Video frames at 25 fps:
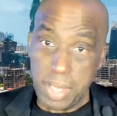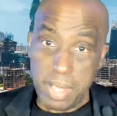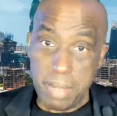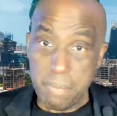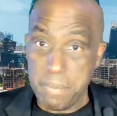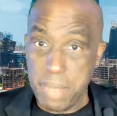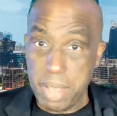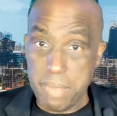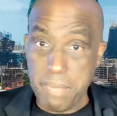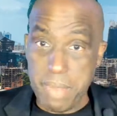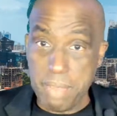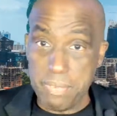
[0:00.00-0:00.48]

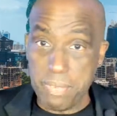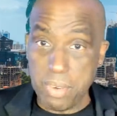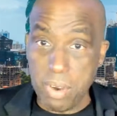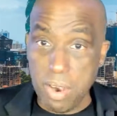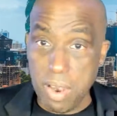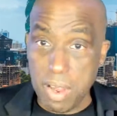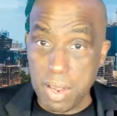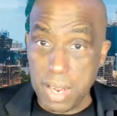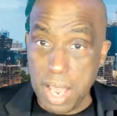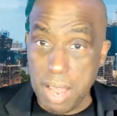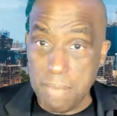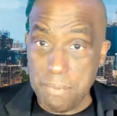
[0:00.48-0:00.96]
Maybe I've
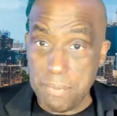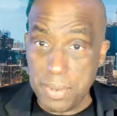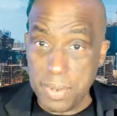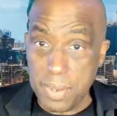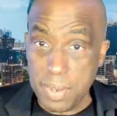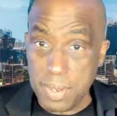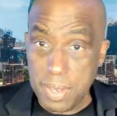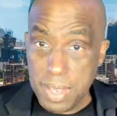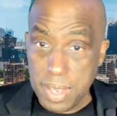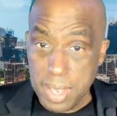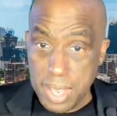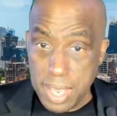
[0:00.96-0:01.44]
caught up.
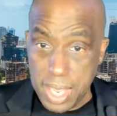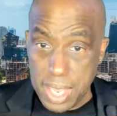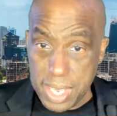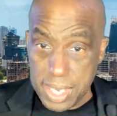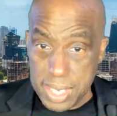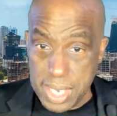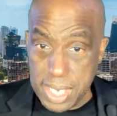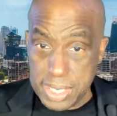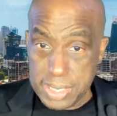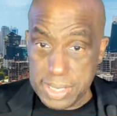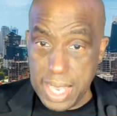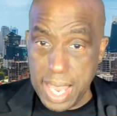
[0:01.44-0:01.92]

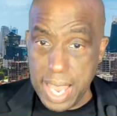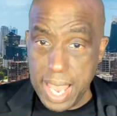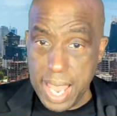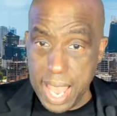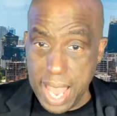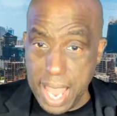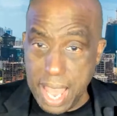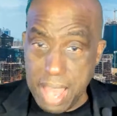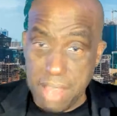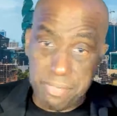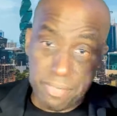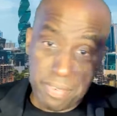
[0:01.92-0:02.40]
Yes, I
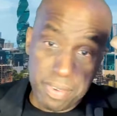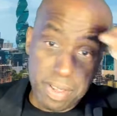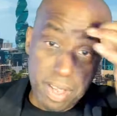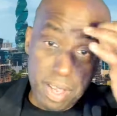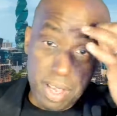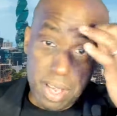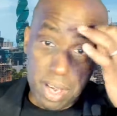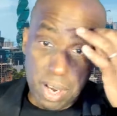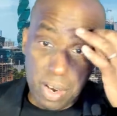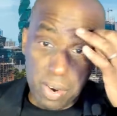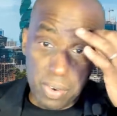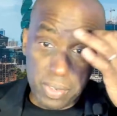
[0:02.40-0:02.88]
have.
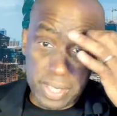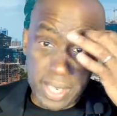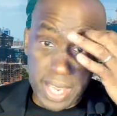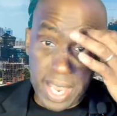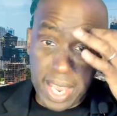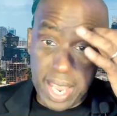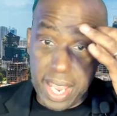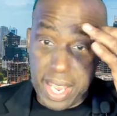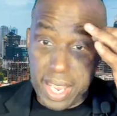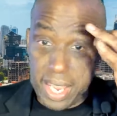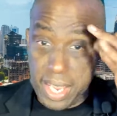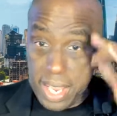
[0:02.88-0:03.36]

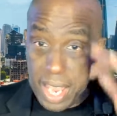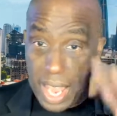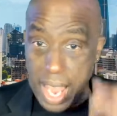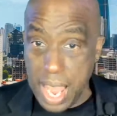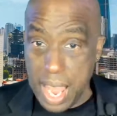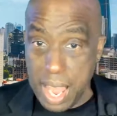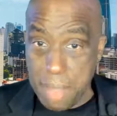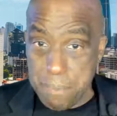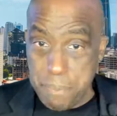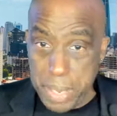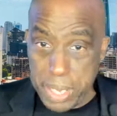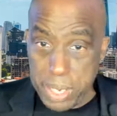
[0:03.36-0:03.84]
Okay,
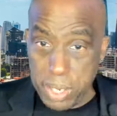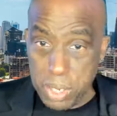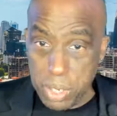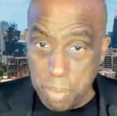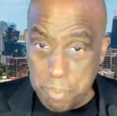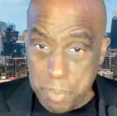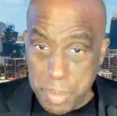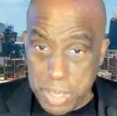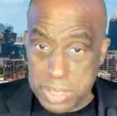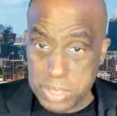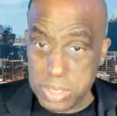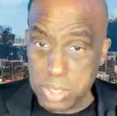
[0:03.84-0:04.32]
Peggy
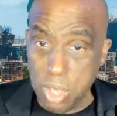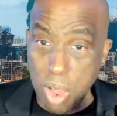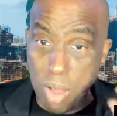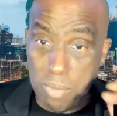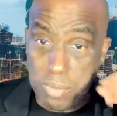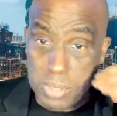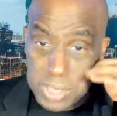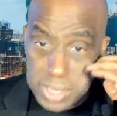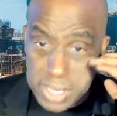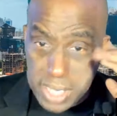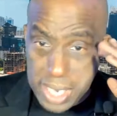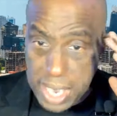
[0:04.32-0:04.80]
Lopez,
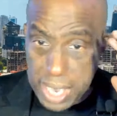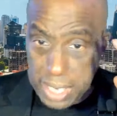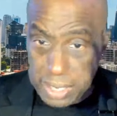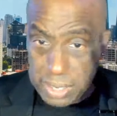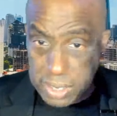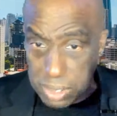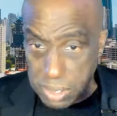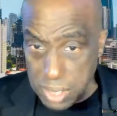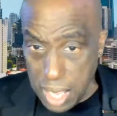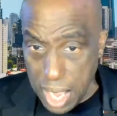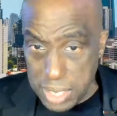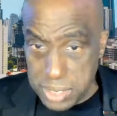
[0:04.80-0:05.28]
Tom C. I
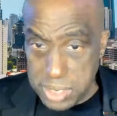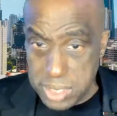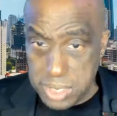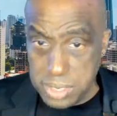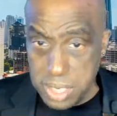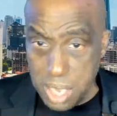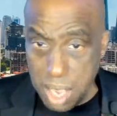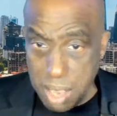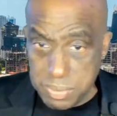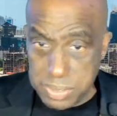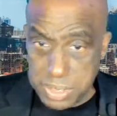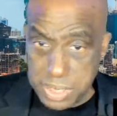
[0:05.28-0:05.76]
got to
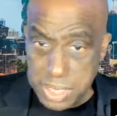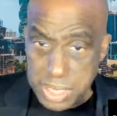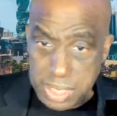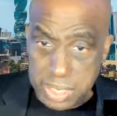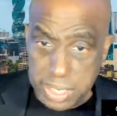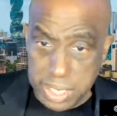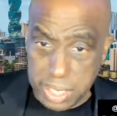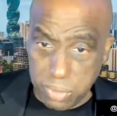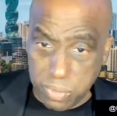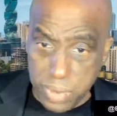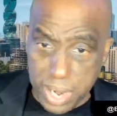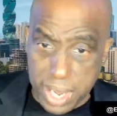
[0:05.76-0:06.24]
Tom C.
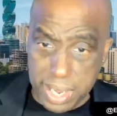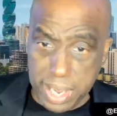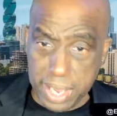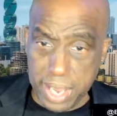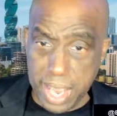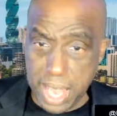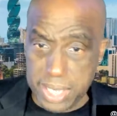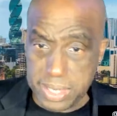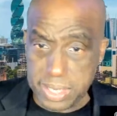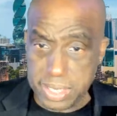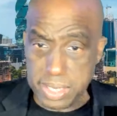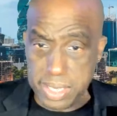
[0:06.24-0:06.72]
Lee Grant, I
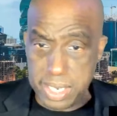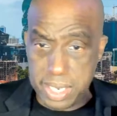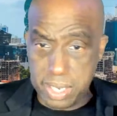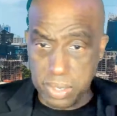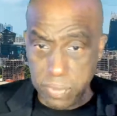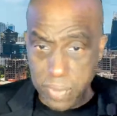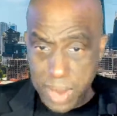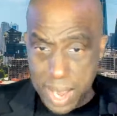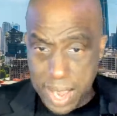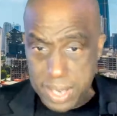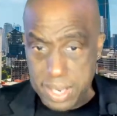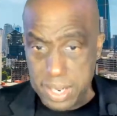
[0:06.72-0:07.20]
got to Lee
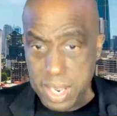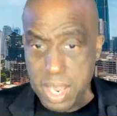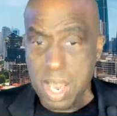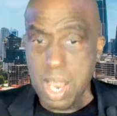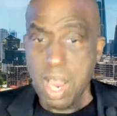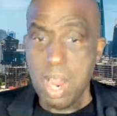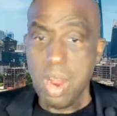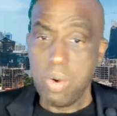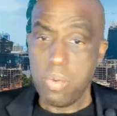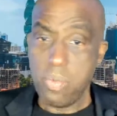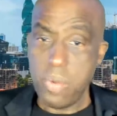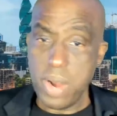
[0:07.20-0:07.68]
Grant.
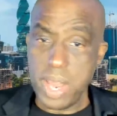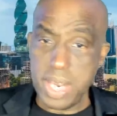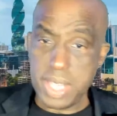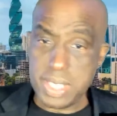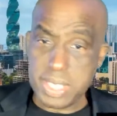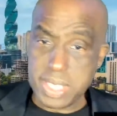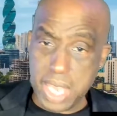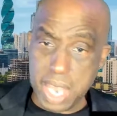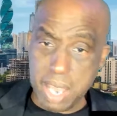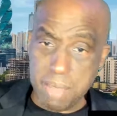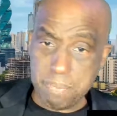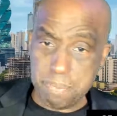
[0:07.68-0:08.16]

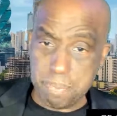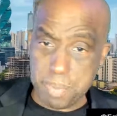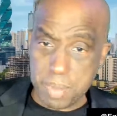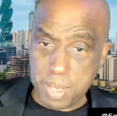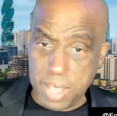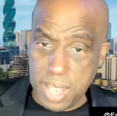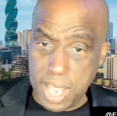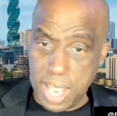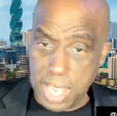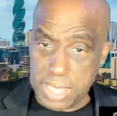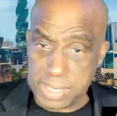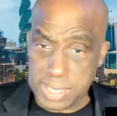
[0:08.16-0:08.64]
Reddit Temp
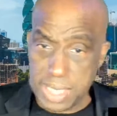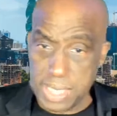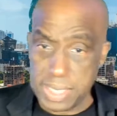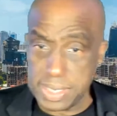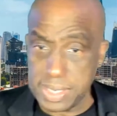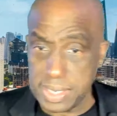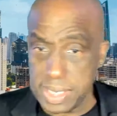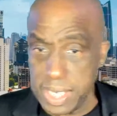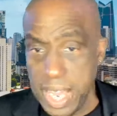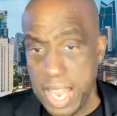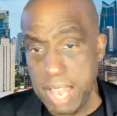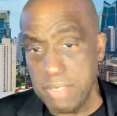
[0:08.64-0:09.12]
says
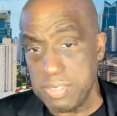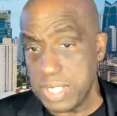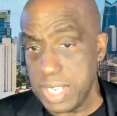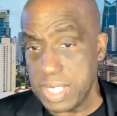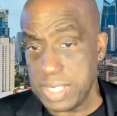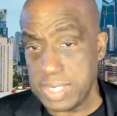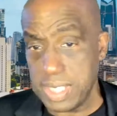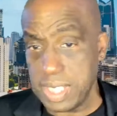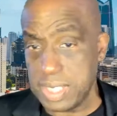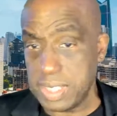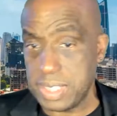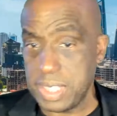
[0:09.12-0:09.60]
slaves
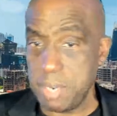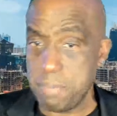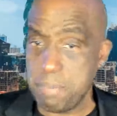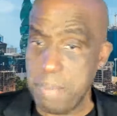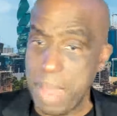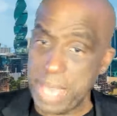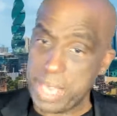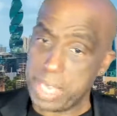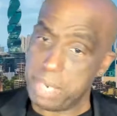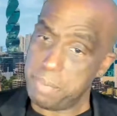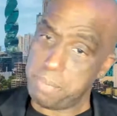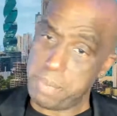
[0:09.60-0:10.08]
existed
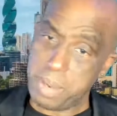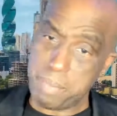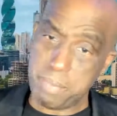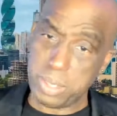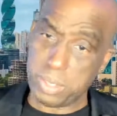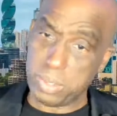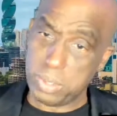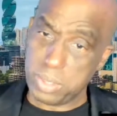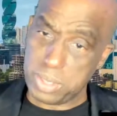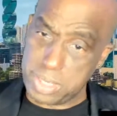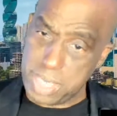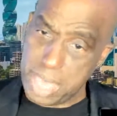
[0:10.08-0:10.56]
back in
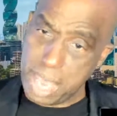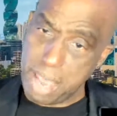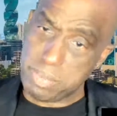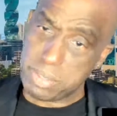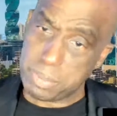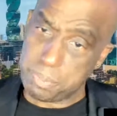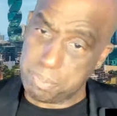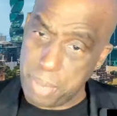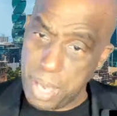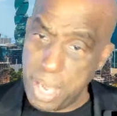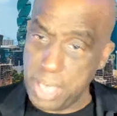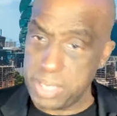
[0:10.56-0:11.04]
biblical
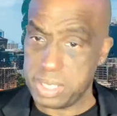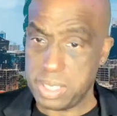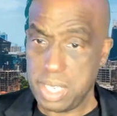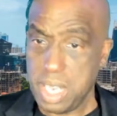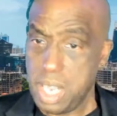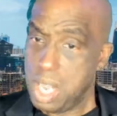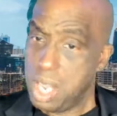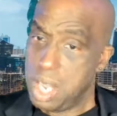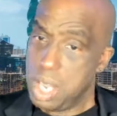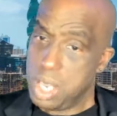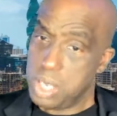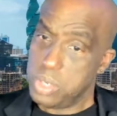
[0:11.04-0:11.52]
times, but
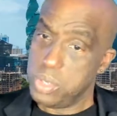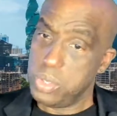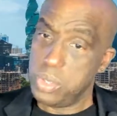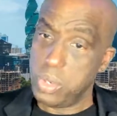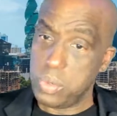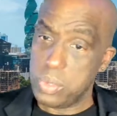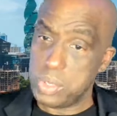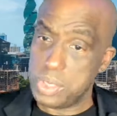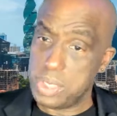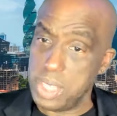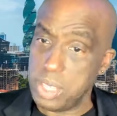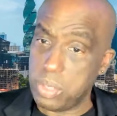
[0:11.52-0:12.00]
you
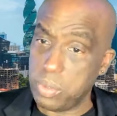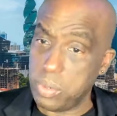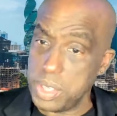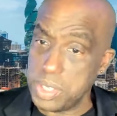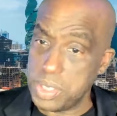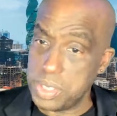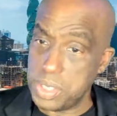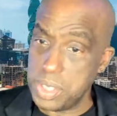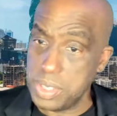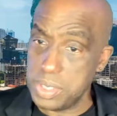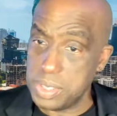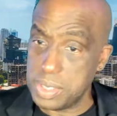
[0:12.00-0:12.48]
don't see
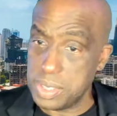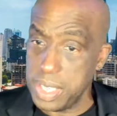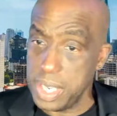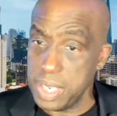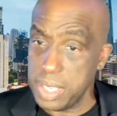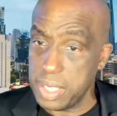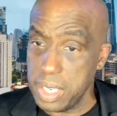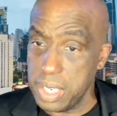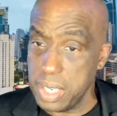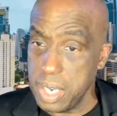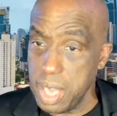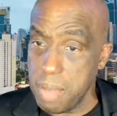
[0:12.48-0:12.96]
Christians
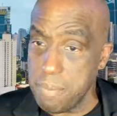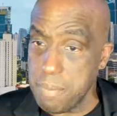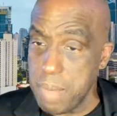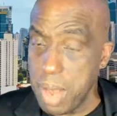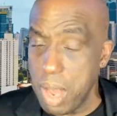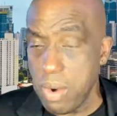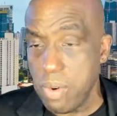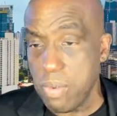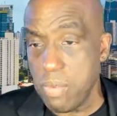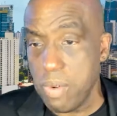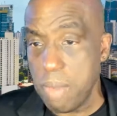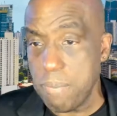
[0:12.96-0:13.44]
thinking
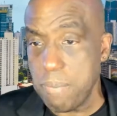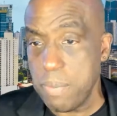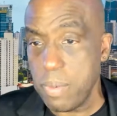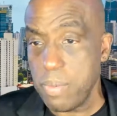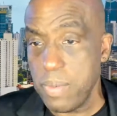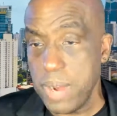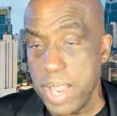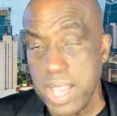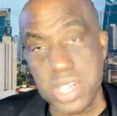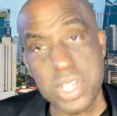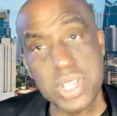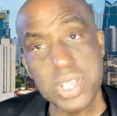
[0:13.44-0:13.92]
about
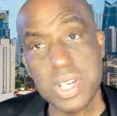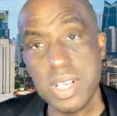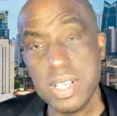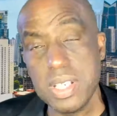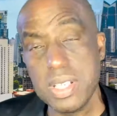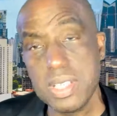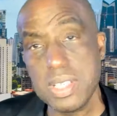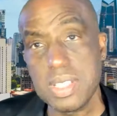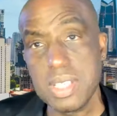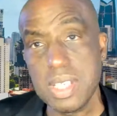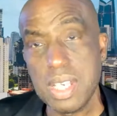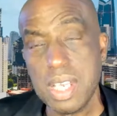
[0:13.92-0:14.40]

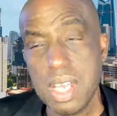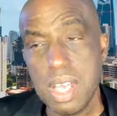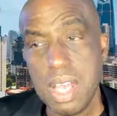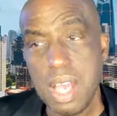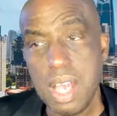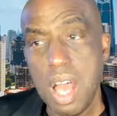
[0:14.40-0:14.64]
reparations.